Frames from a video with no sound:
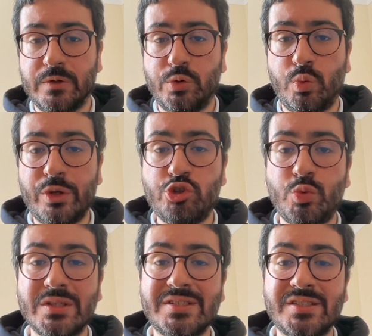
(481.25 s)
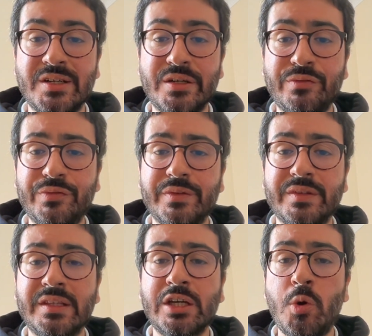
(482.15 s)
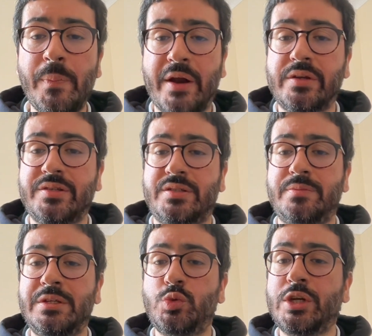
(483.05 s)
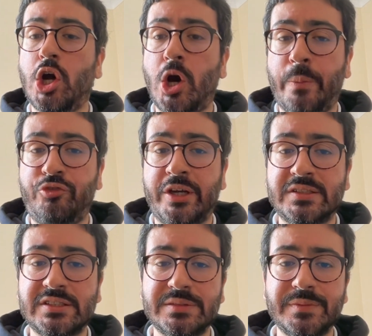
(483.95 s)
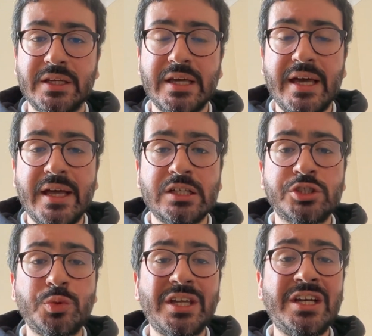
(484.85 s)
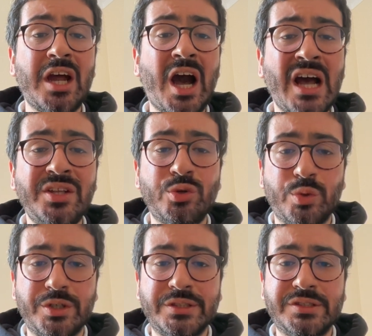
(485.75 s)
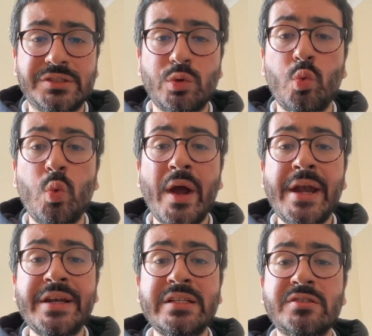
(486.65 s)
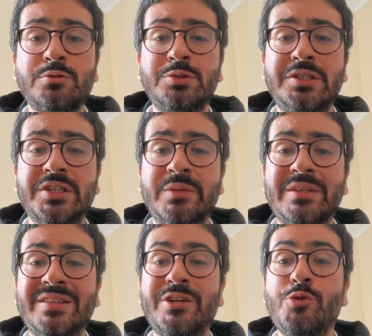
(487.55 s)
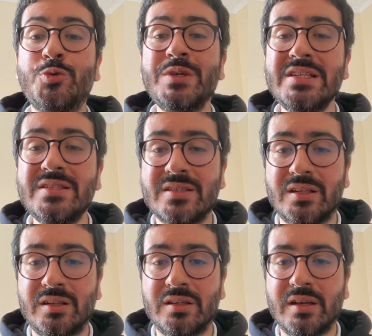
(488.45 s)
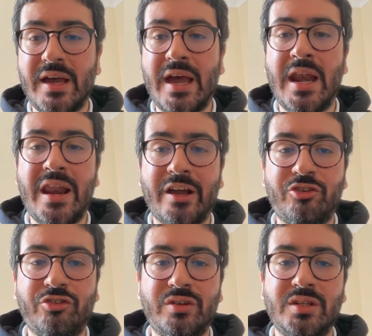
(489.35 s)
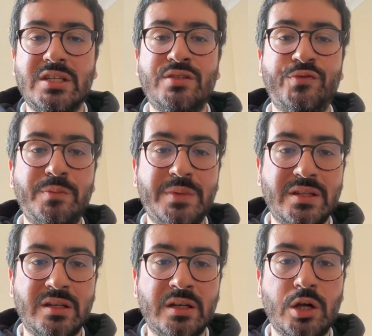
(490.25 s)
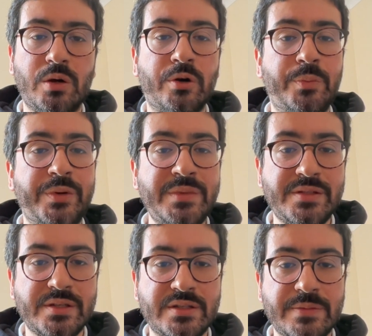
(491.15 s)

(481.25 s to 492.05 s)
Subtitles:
which will serve the comparison between objects. So, in other words, one needs to determine the reason an action is forbidden or permitted.